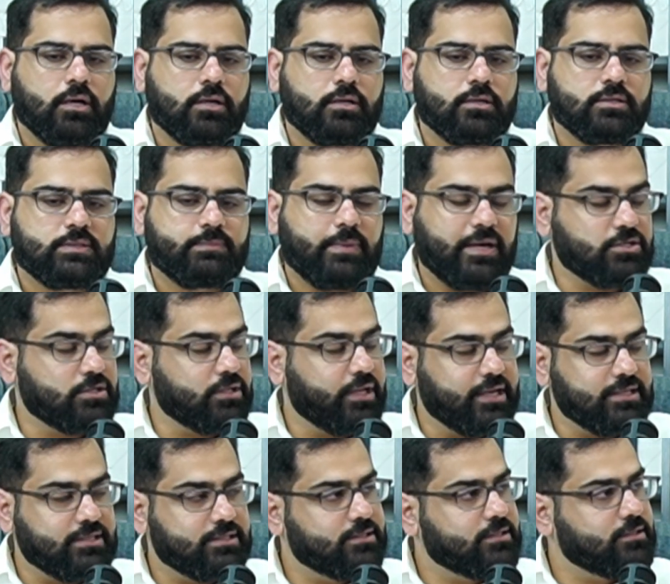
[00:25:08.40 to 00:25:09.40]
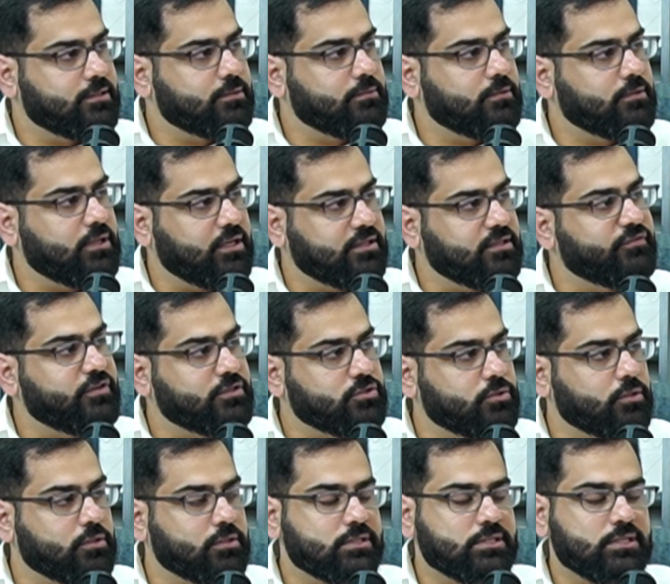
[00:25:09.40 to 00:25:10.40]
specialized
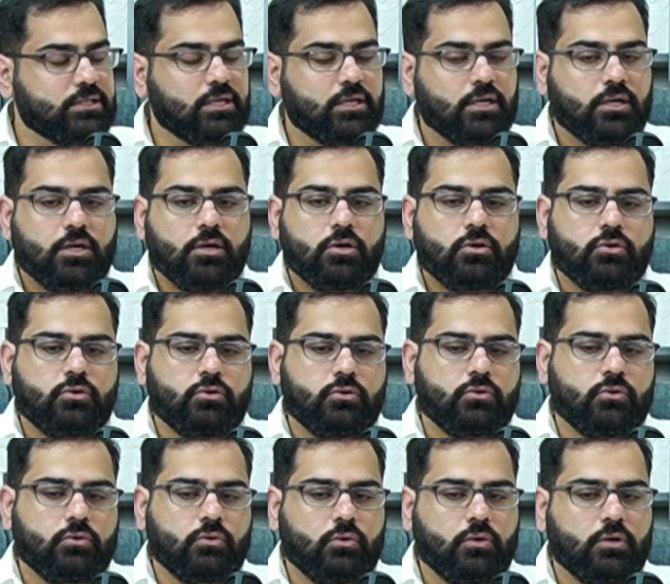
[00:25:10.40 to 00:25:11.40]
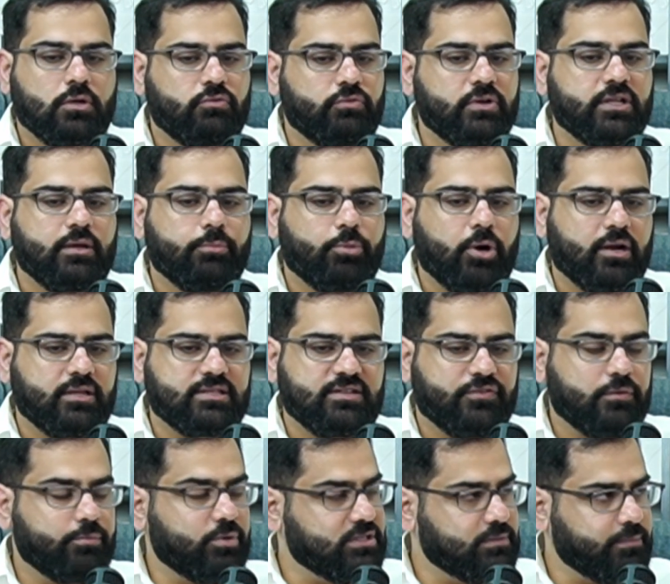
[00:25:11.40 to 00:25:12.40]
individuals who really brought a
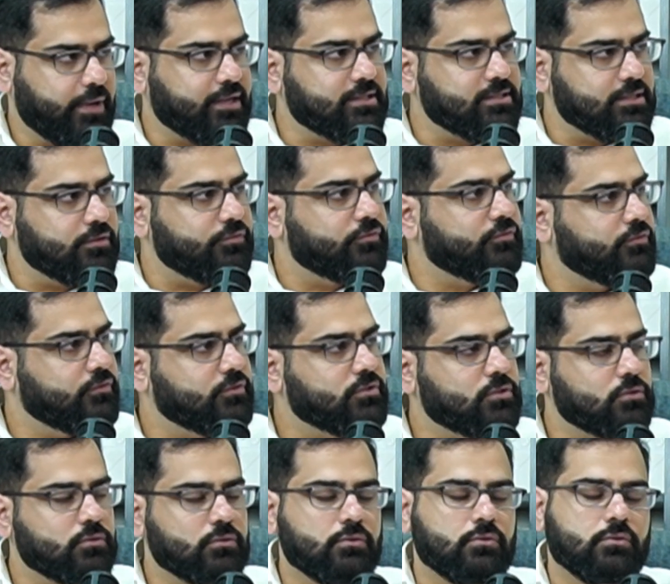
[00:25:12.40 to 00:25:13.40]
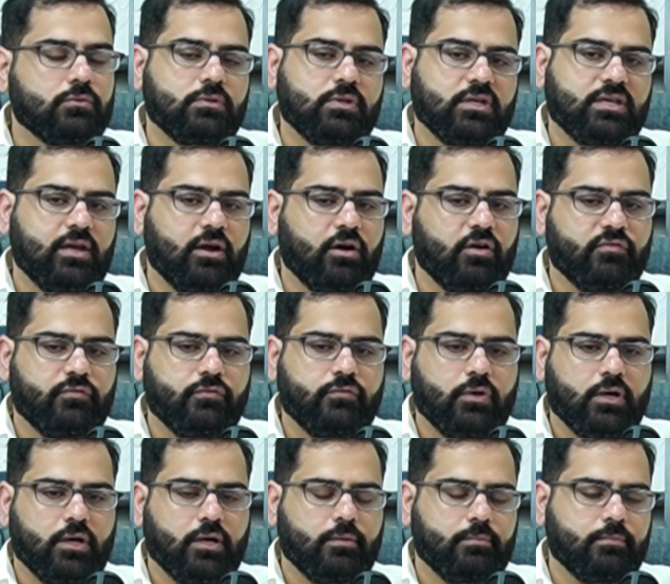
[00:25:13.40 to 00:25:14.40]
different perspective to the care of
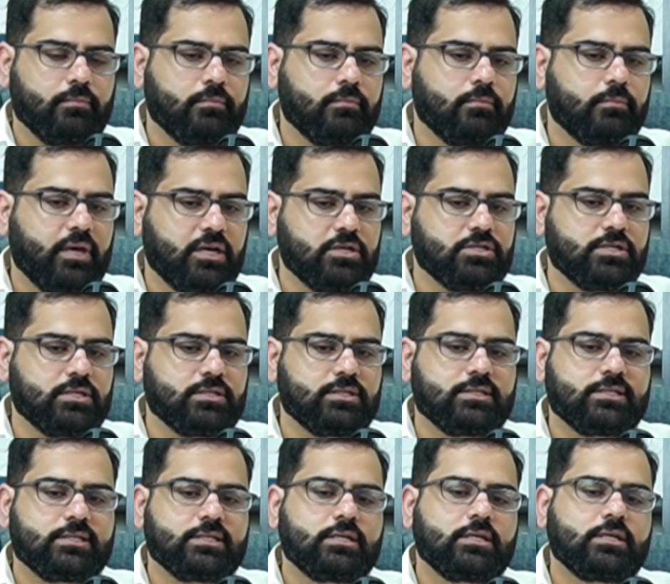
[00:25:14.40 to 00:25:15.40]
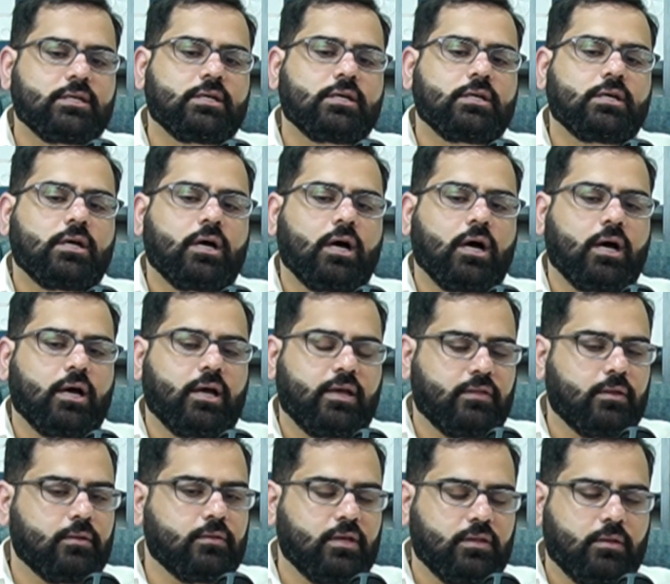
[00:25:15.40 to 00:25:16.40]
patients in
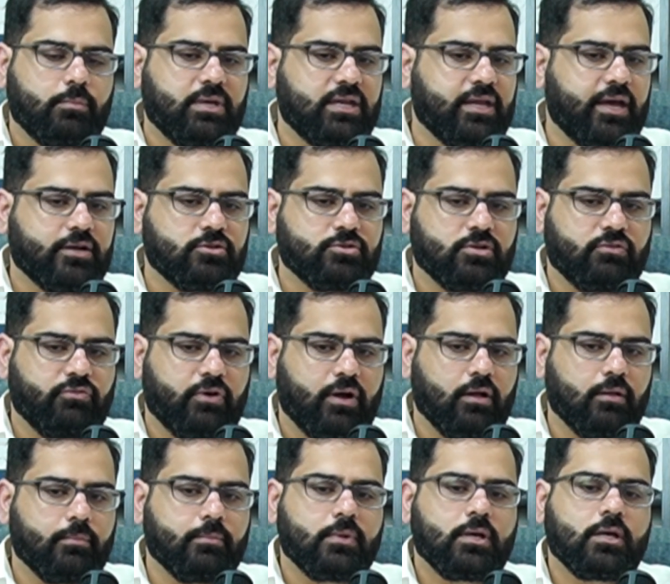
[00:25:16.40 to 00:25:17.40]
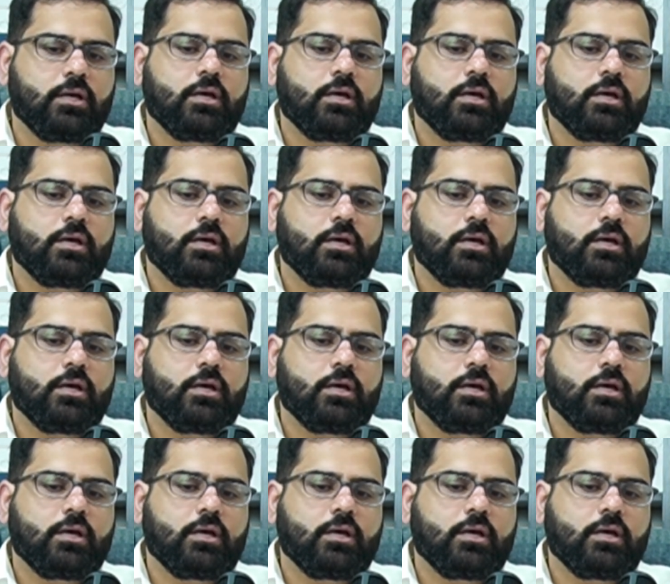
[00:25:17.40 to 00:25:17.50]
the pediatric realm.